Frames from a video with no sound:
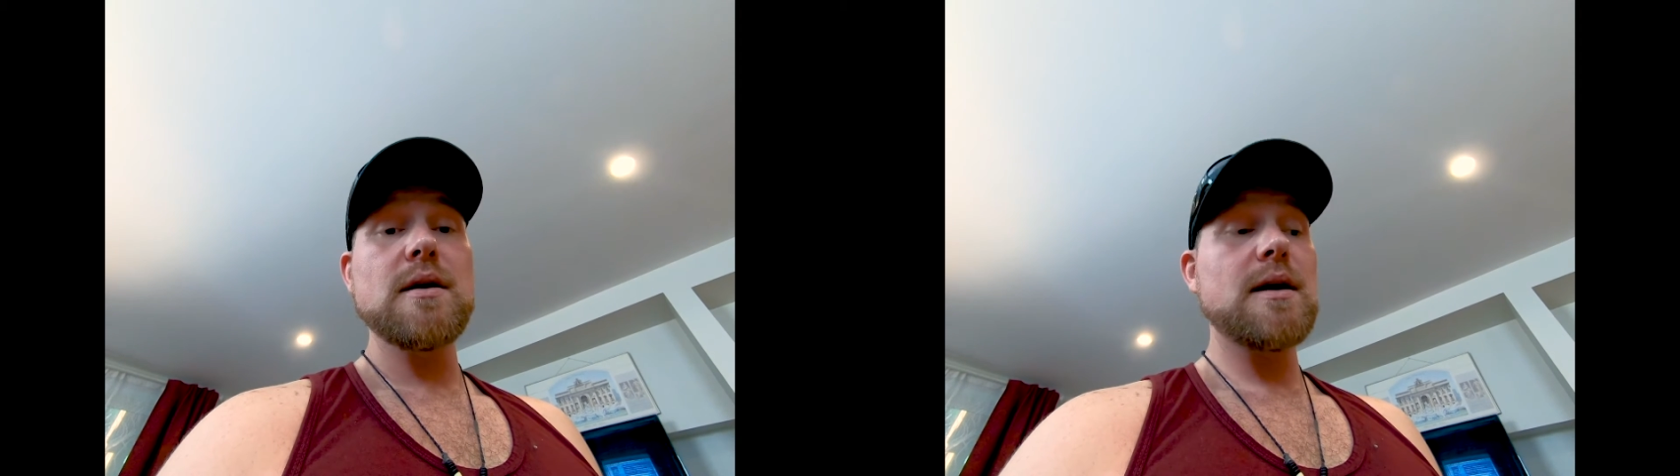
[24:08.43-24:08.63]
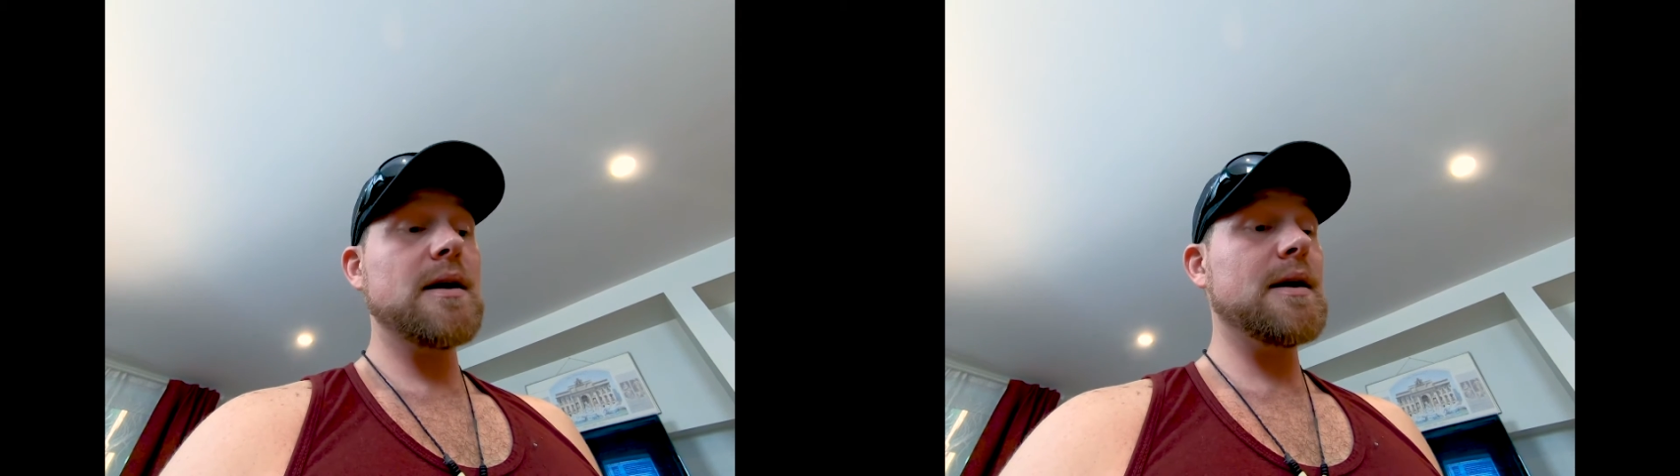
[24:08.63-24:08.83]

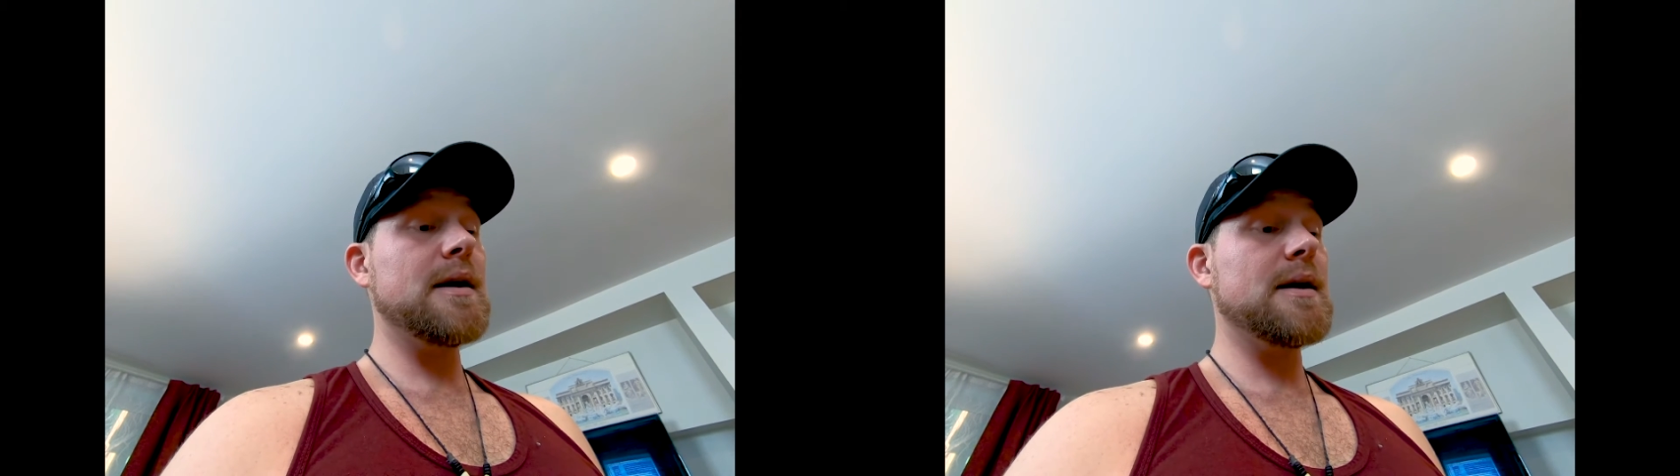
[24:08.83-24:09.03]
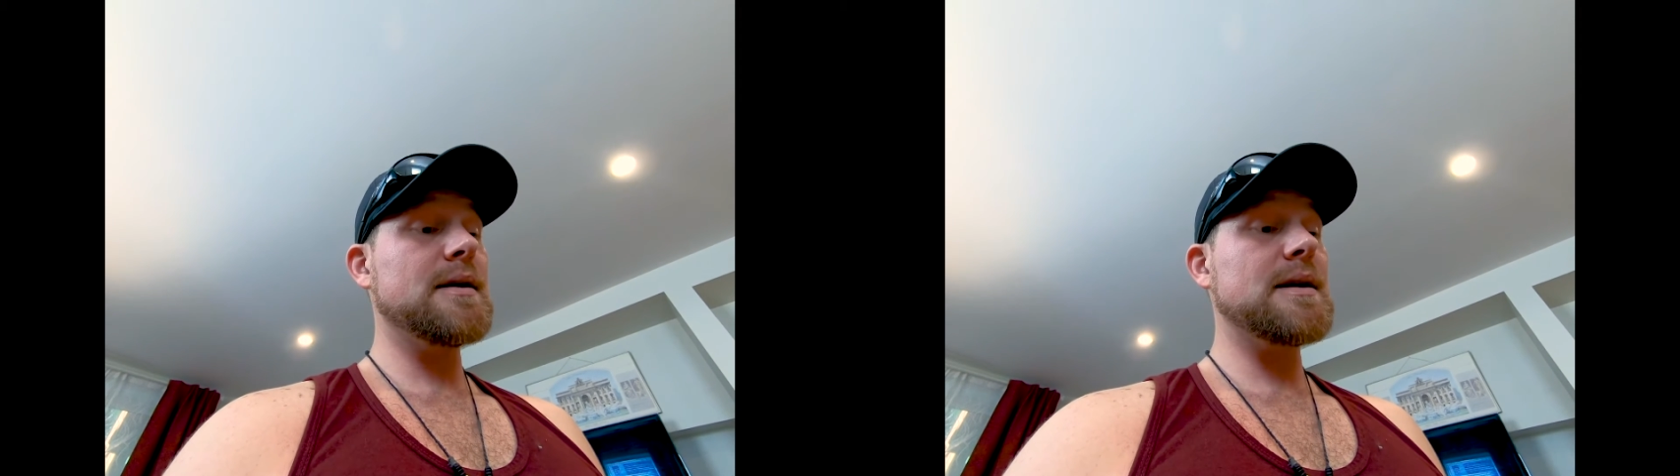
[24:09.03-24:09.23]

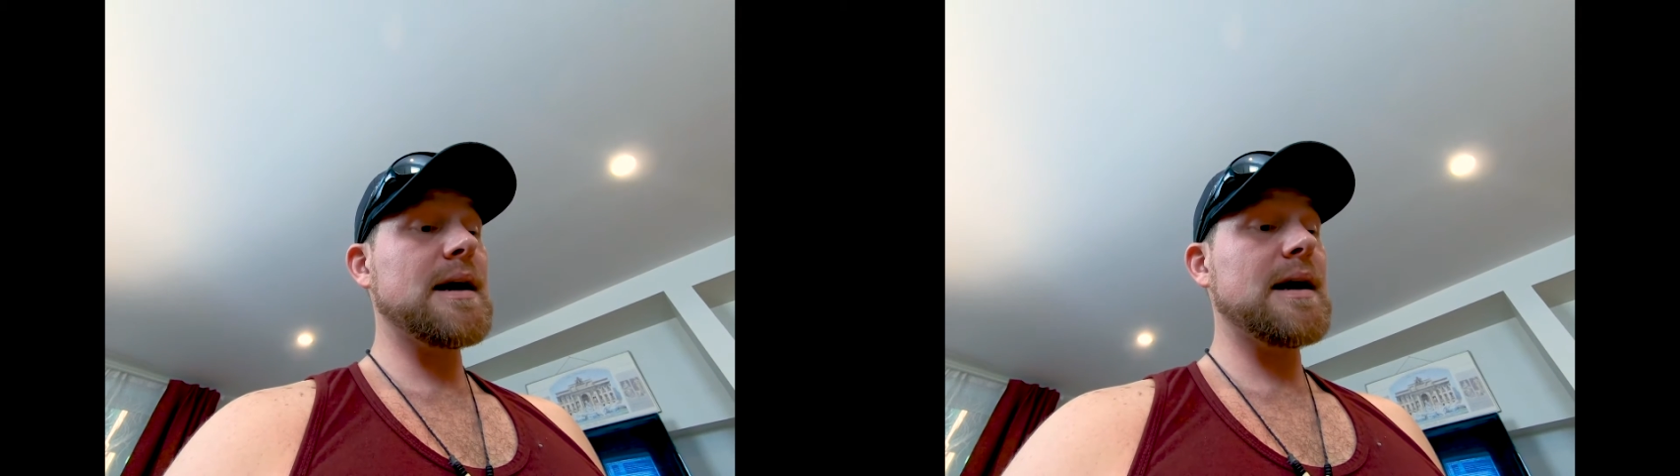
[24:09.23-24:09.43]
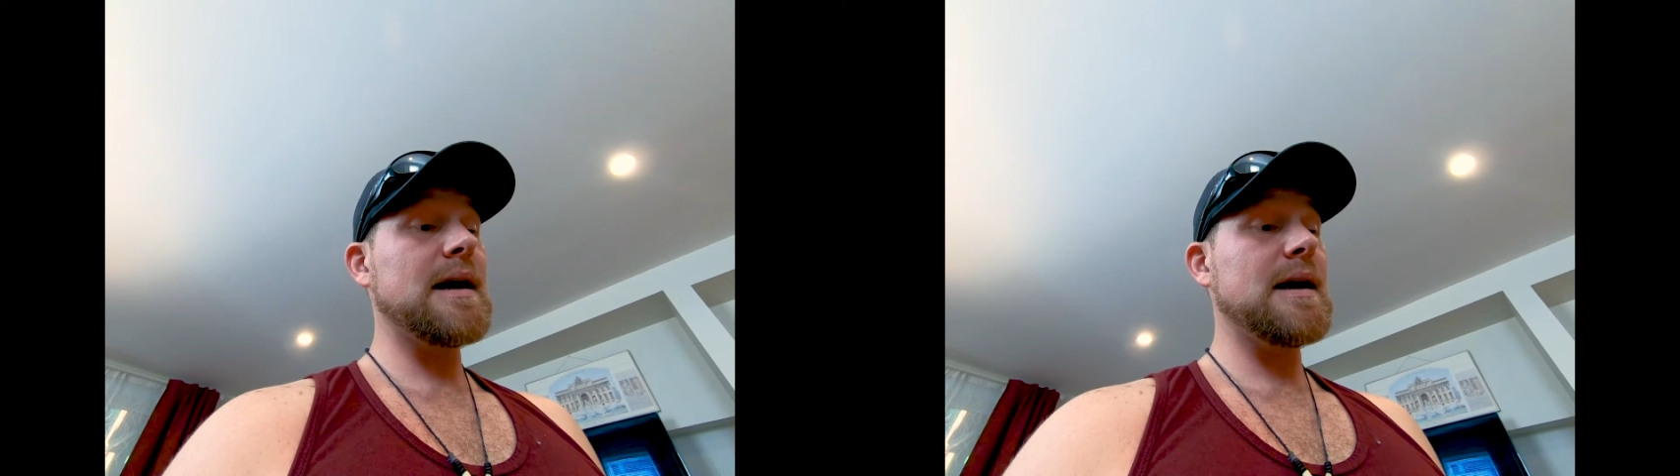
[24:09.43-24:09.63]
And
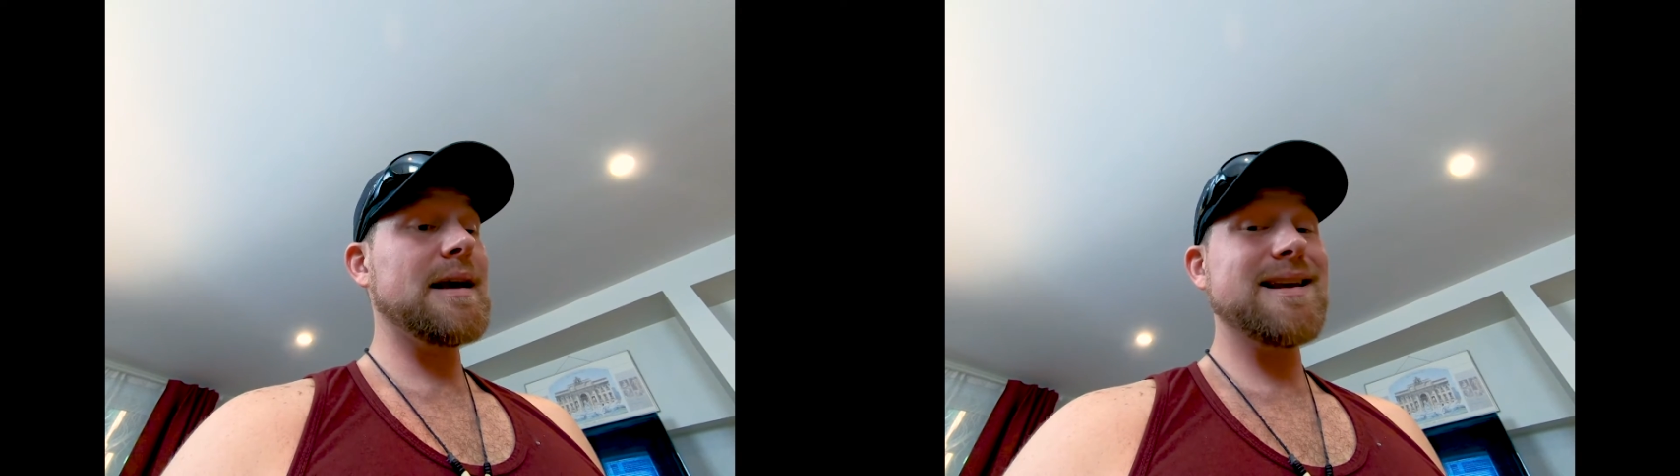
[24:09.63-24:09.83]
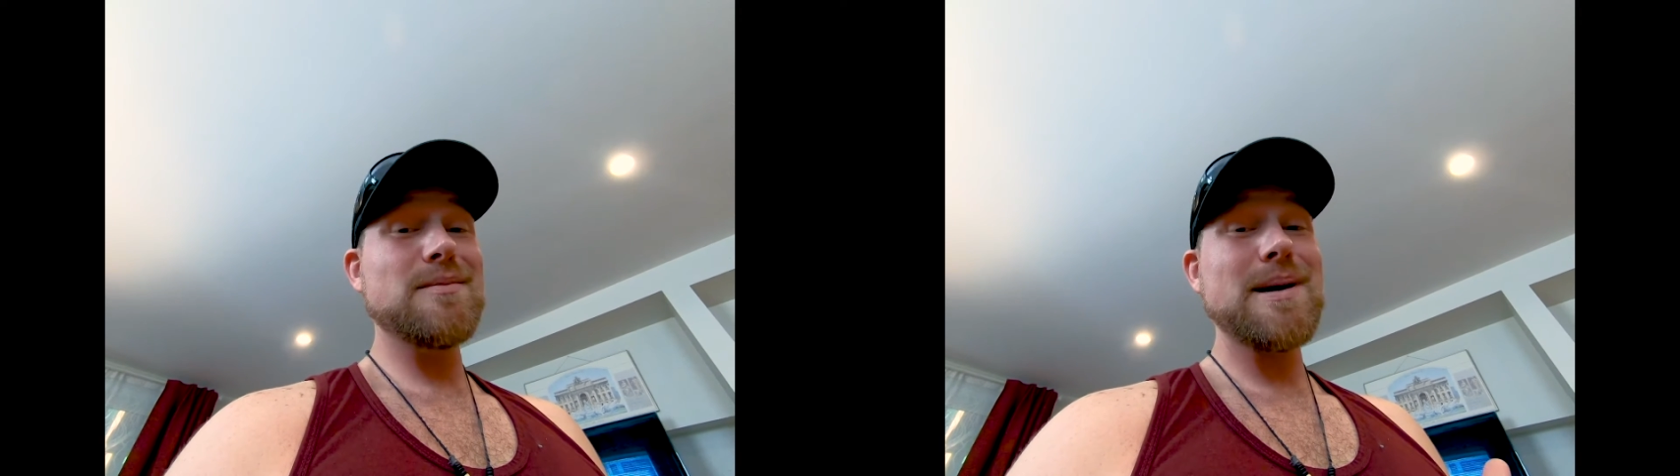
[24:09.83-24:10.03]

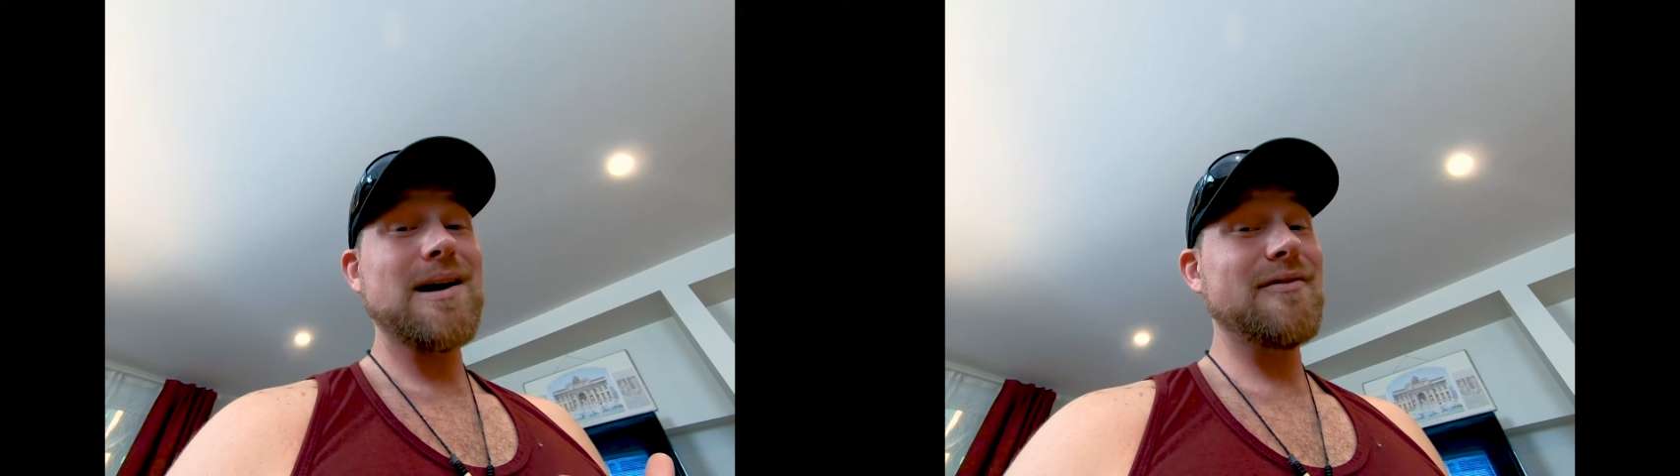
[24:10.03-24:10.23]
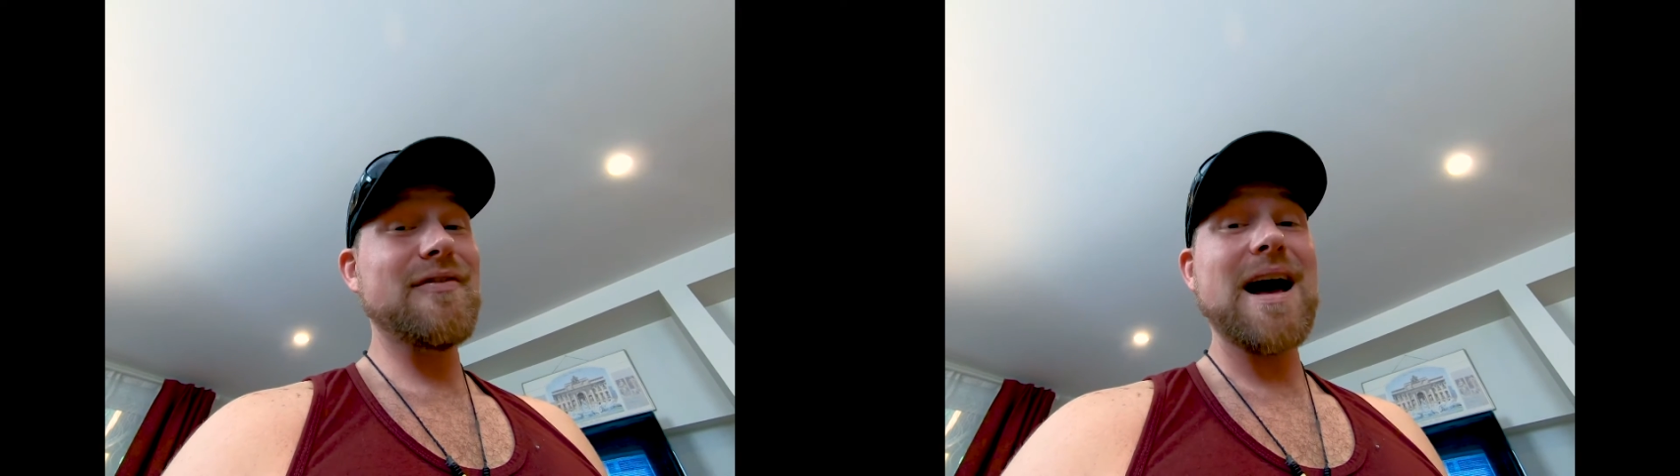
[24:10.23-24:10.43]
in
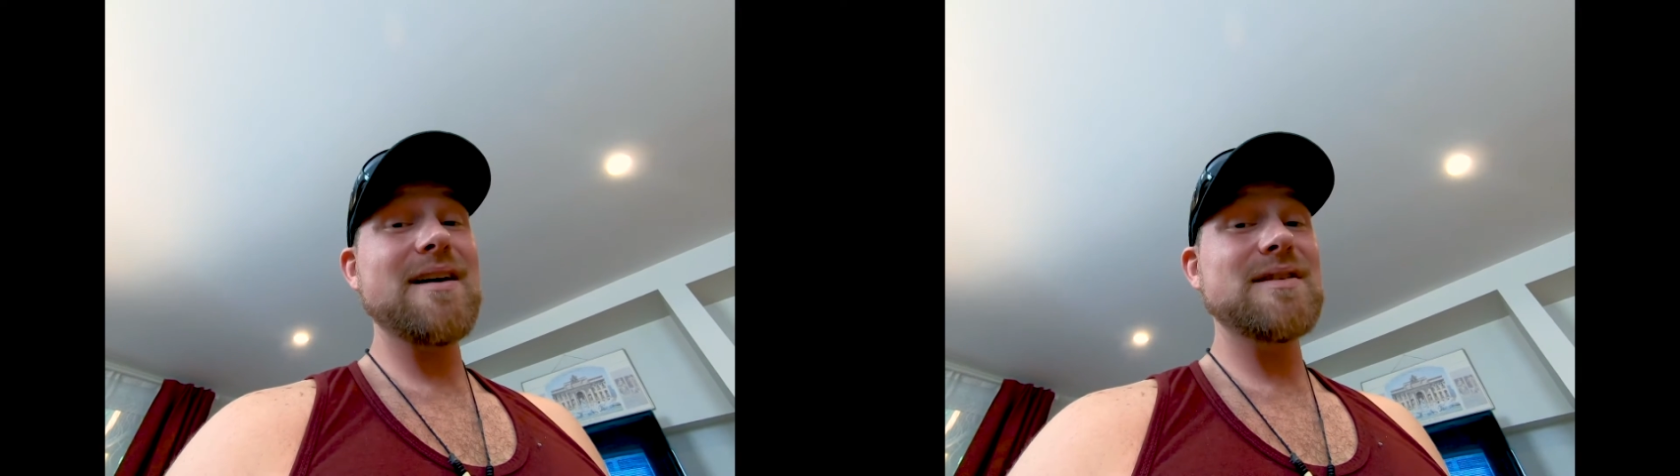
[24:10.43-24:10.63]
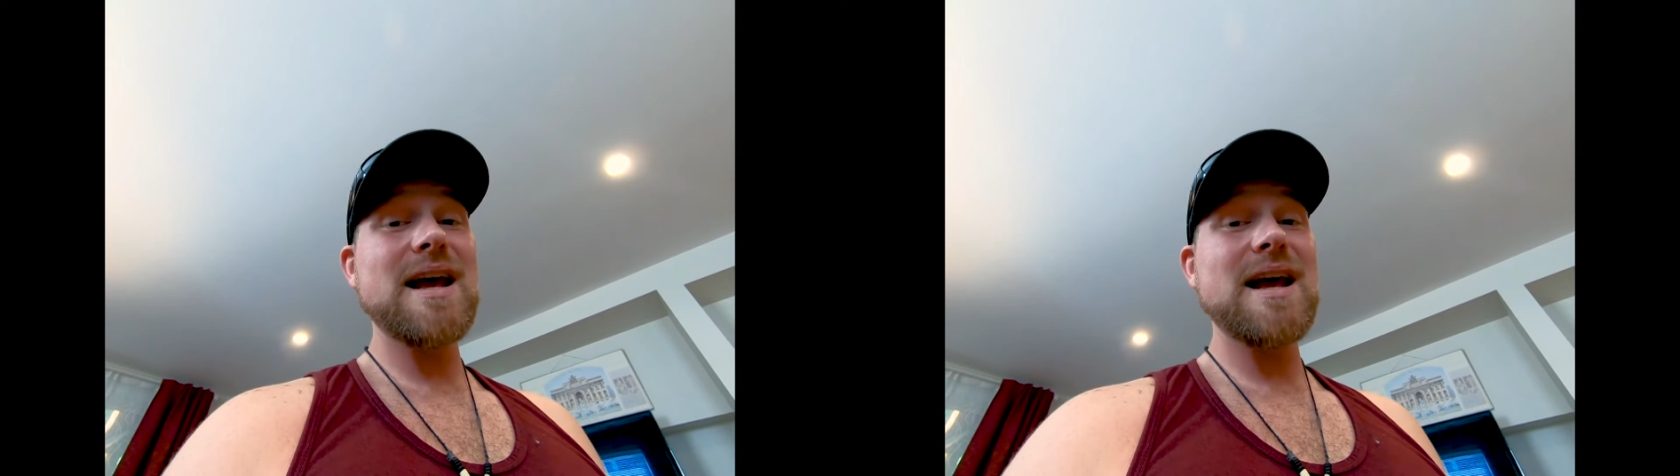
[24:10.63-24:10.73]
about 5